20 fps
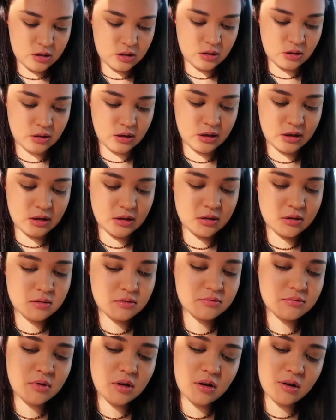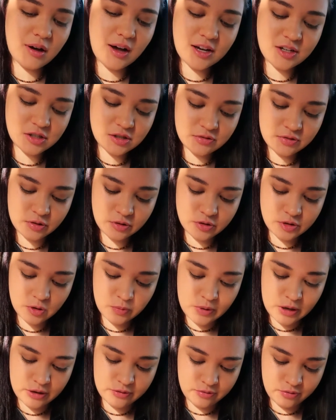And like, oh, I just feel so
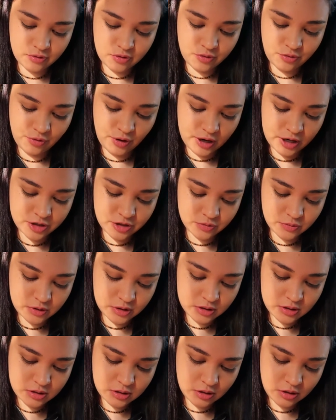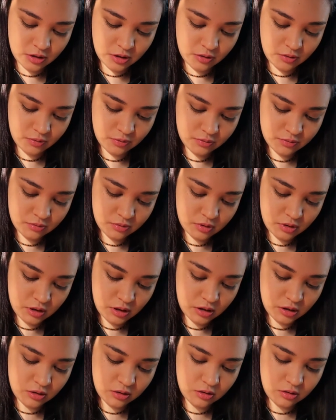bad for the graduates, you know,
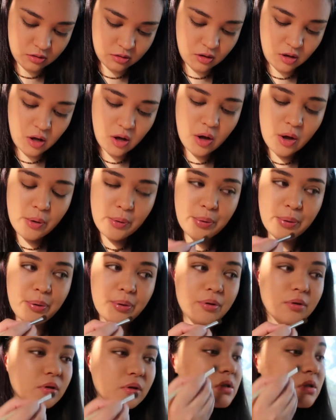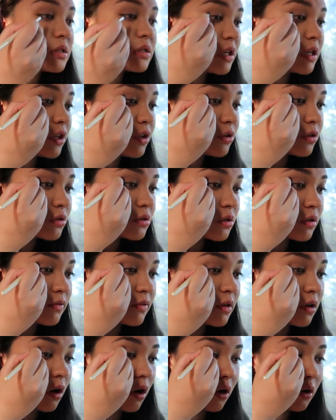and the seniors of
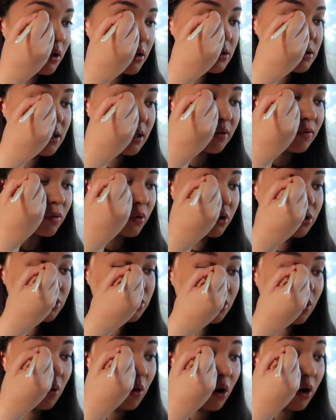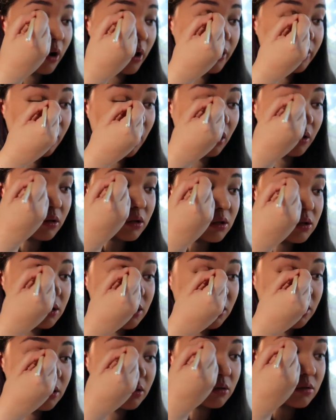it all, because they've worked so hard all these
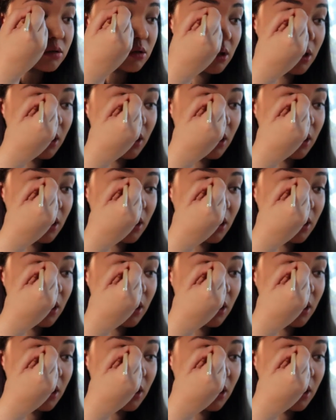years